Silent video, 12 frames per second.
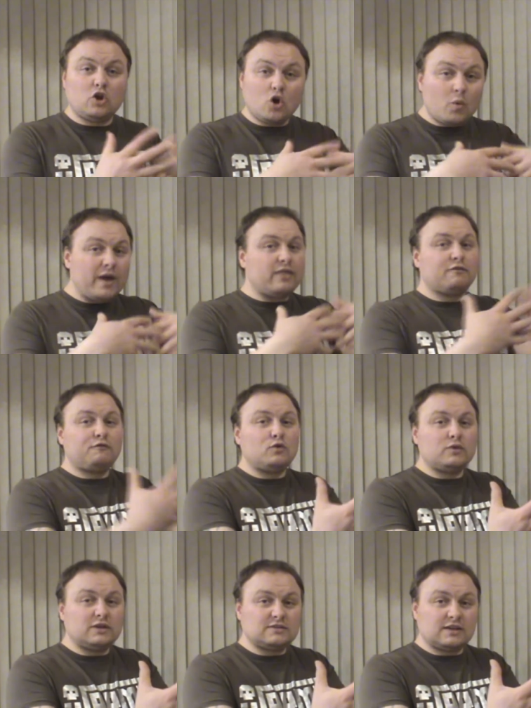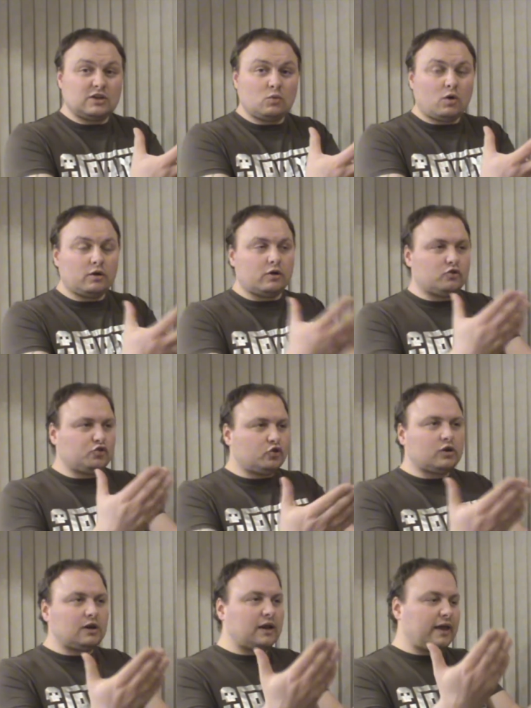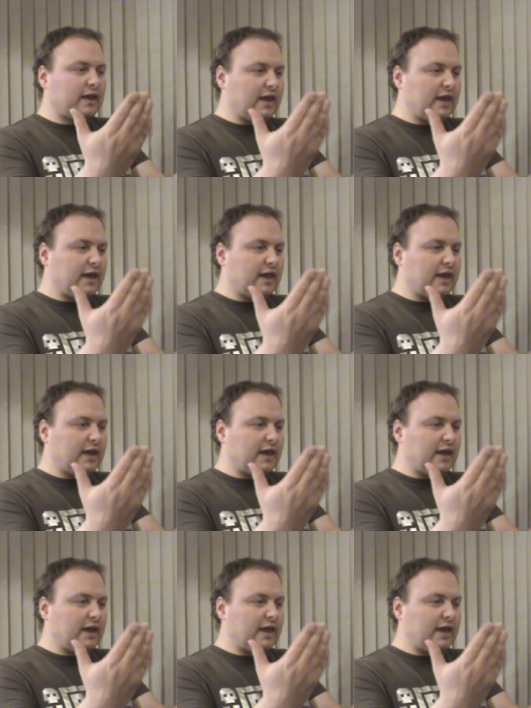know where the food is that you want and suddenly